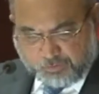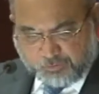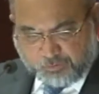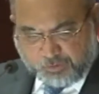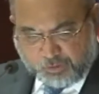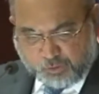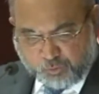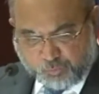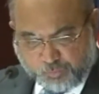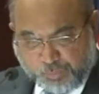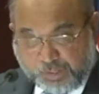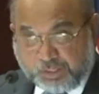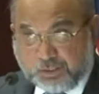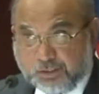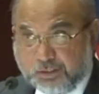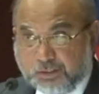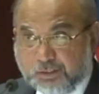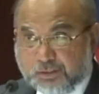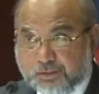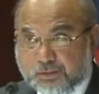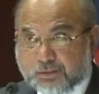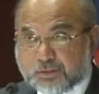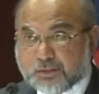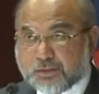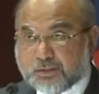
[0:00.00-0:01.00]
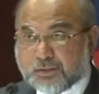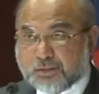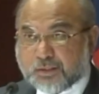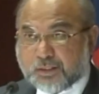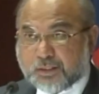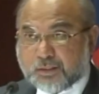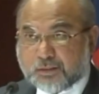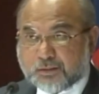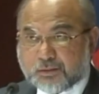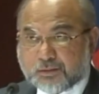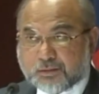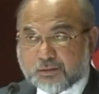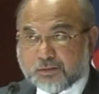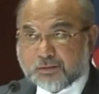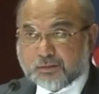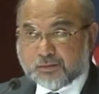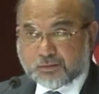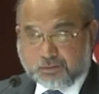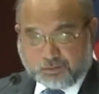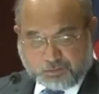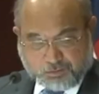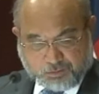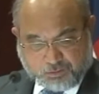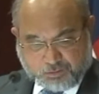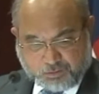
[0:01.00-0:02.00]
fellow panelists,
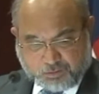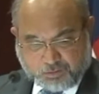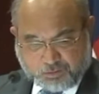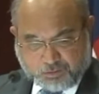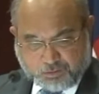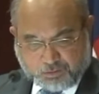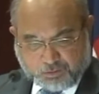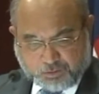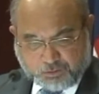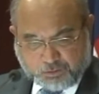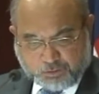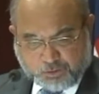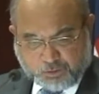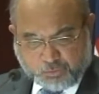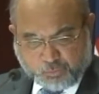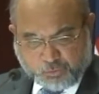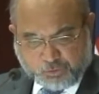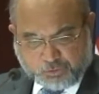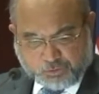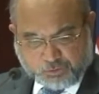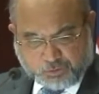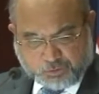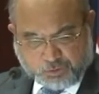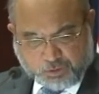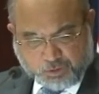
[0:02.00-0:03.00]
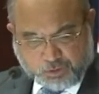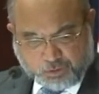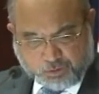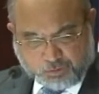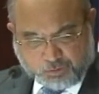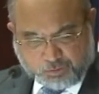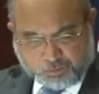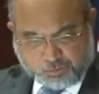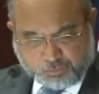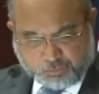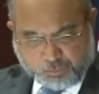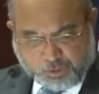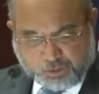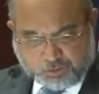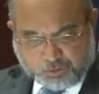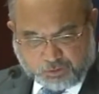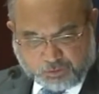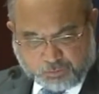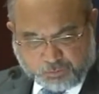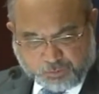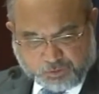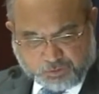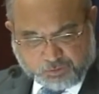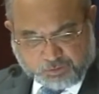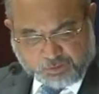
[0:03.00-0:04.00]
distinguished
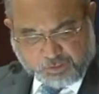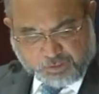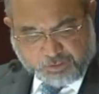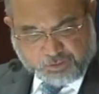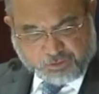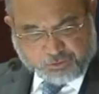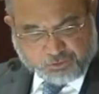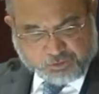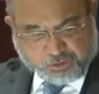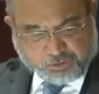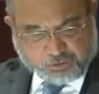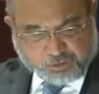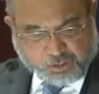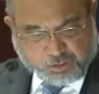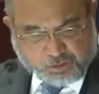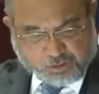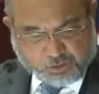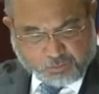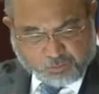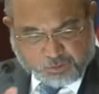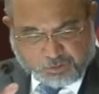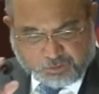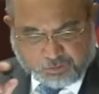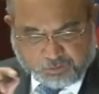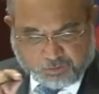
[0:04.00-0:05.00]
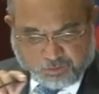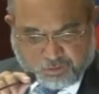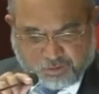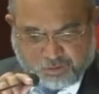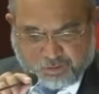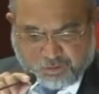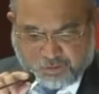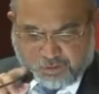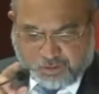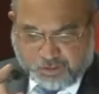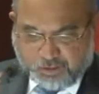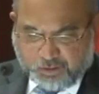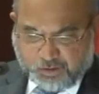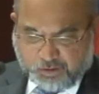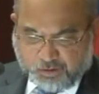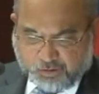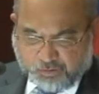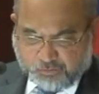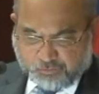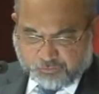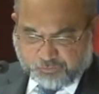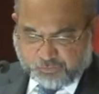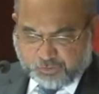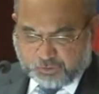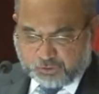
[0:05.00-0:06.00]
participants, ladies and gentlemen.
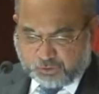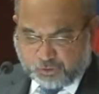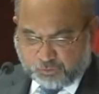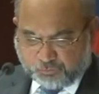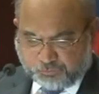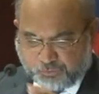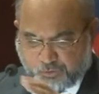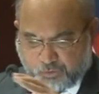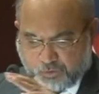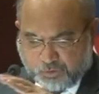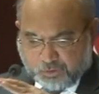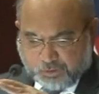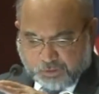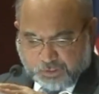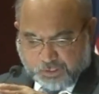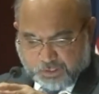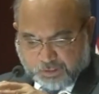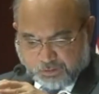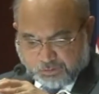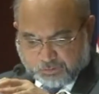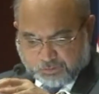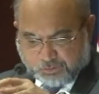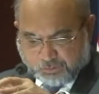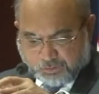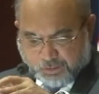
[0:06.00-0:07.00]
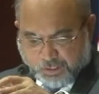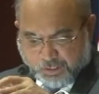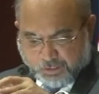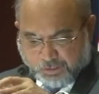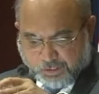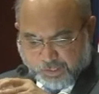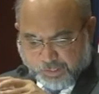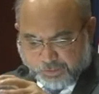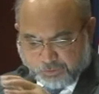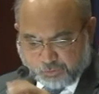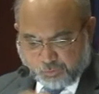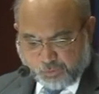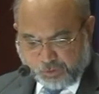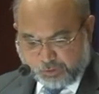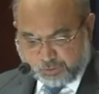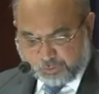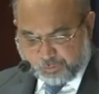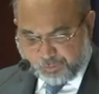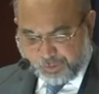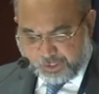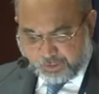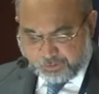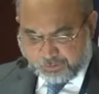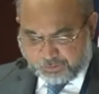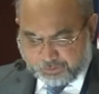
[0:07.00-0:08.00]
First of all, I'd like to
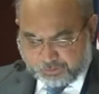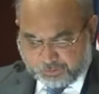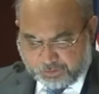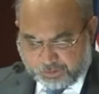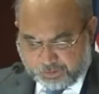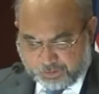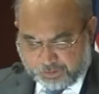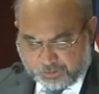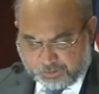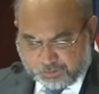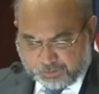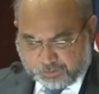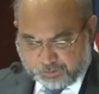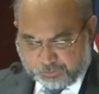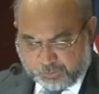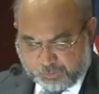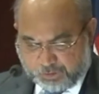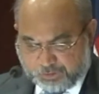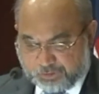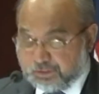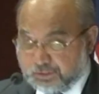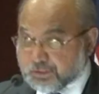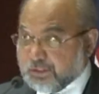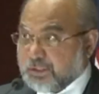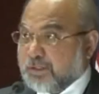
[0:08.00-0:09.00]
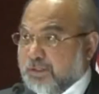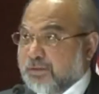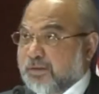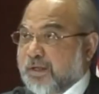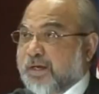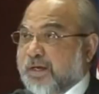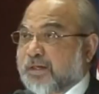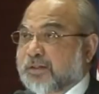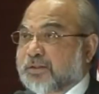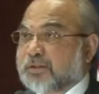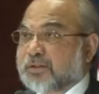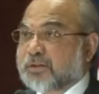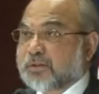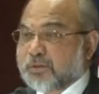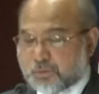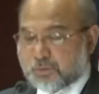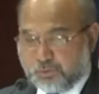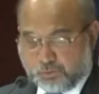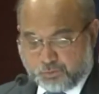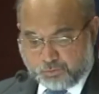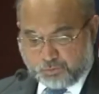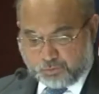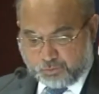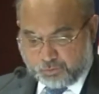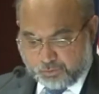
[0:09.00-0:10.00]
express my sincere thanks
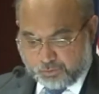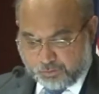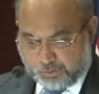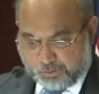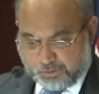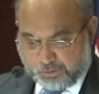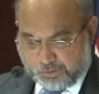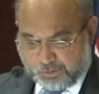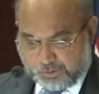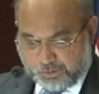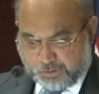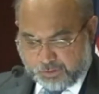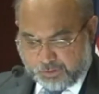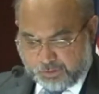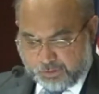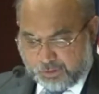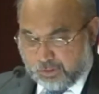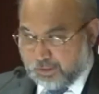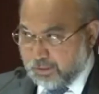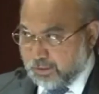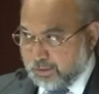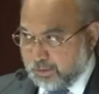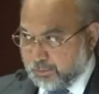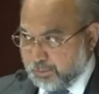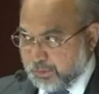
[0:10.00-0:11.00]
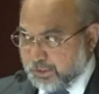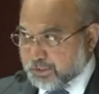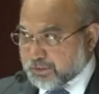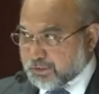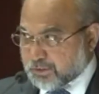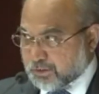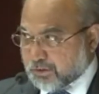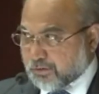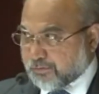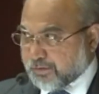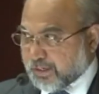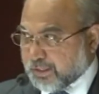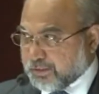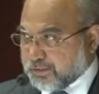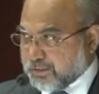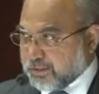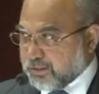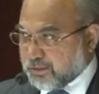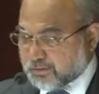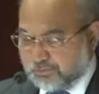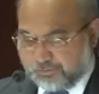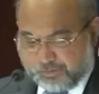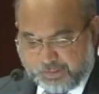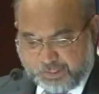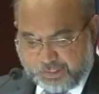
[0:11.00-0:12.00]
to the Ministry of
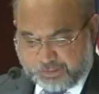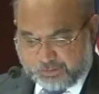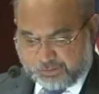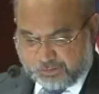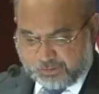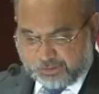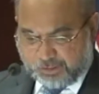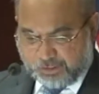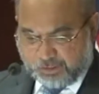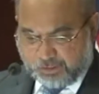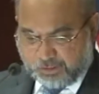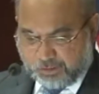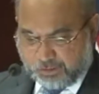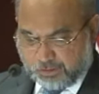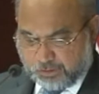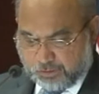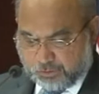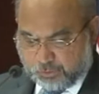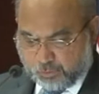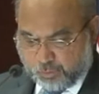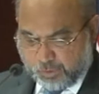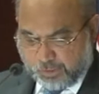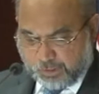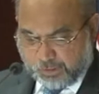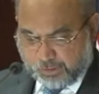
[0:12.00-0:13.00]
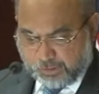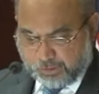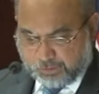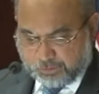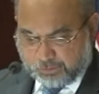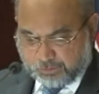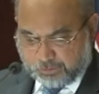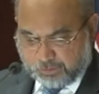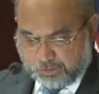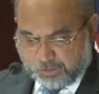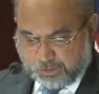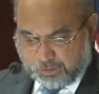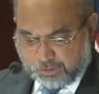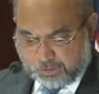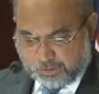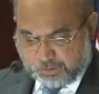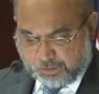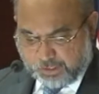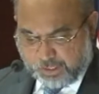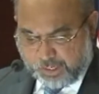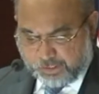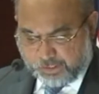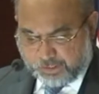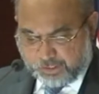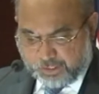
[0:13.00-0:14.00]
External Affairs as well as
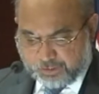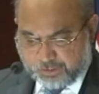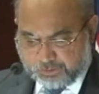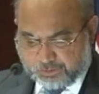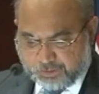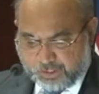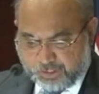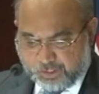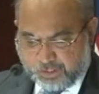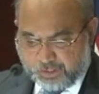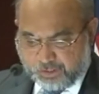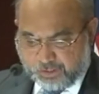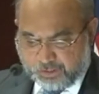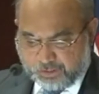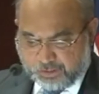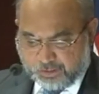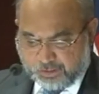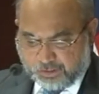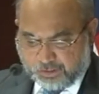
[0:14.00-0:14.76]
IDSA